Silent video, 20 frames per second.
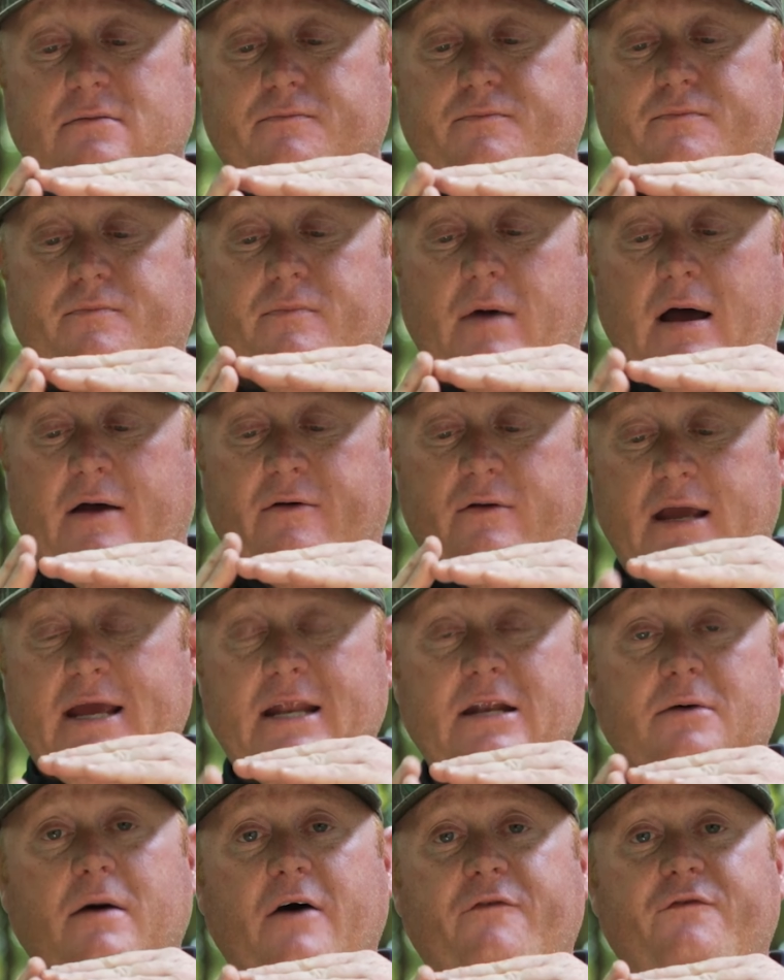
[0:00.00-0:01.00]
my
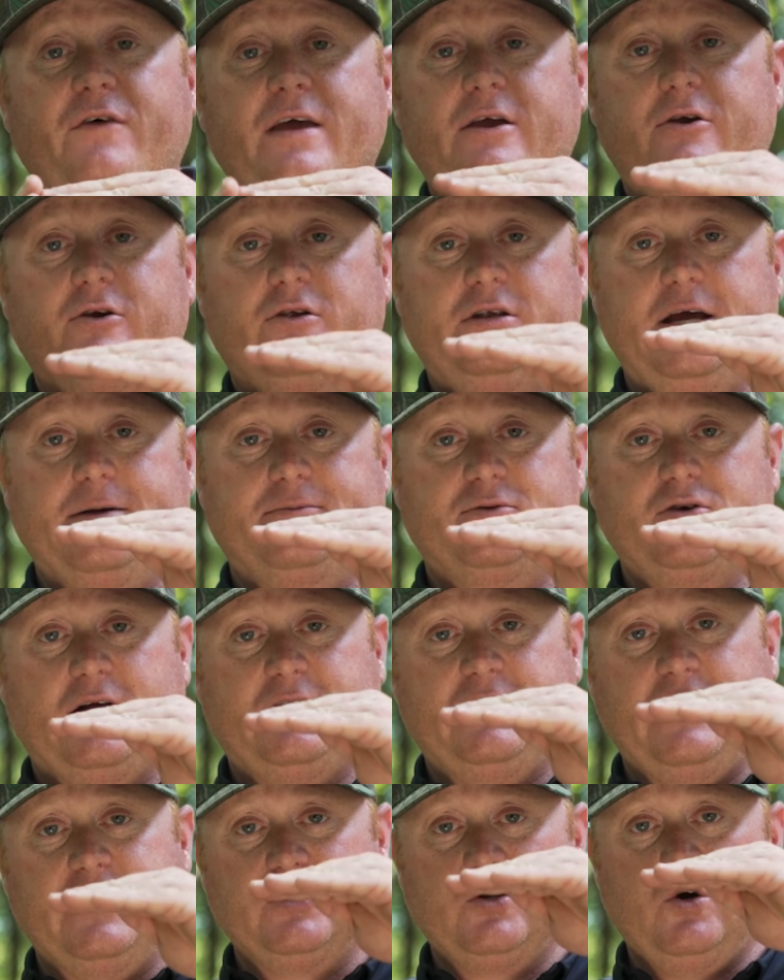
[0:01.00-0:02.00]
end of my fingertips
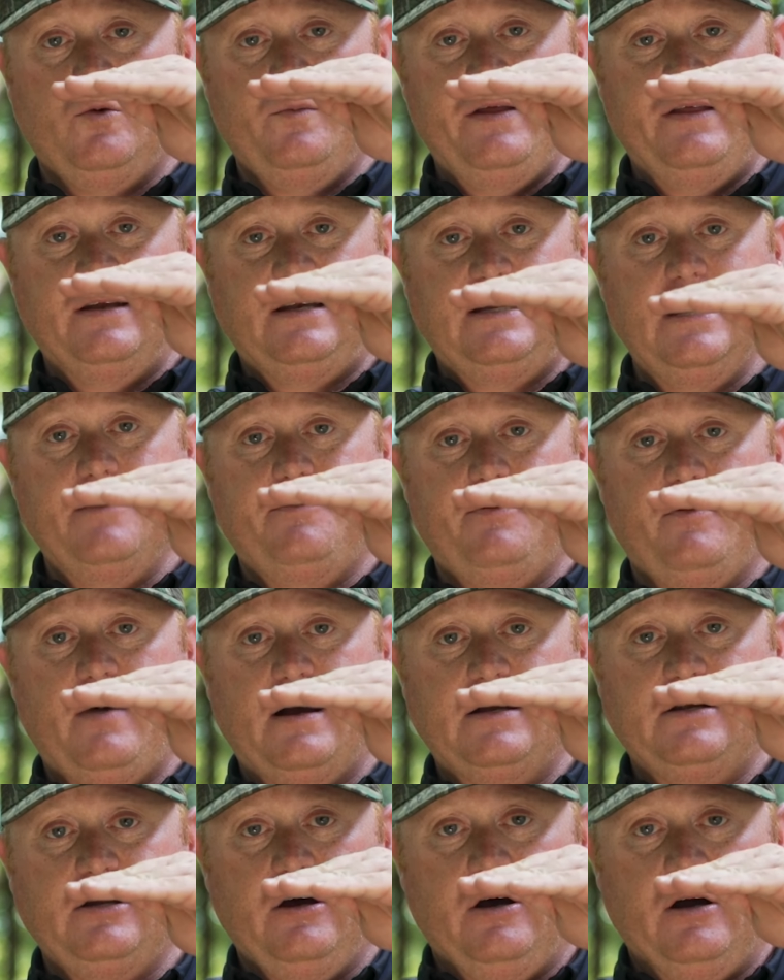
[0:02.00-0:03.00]
right there is going to be the tip of
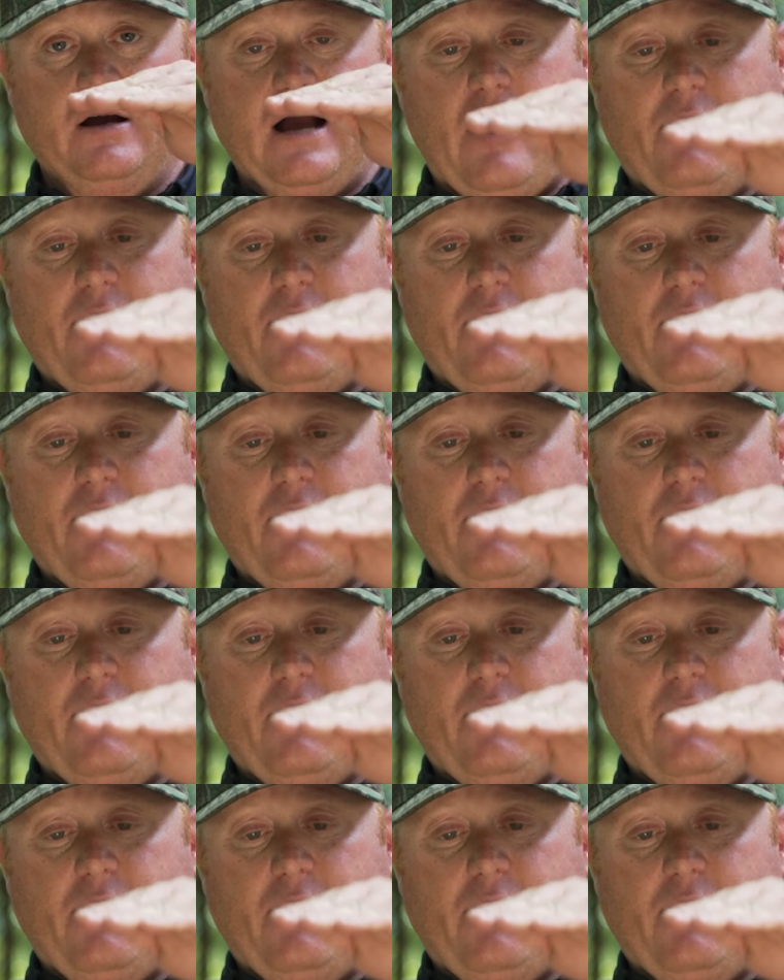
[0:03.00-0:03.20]
my tongue.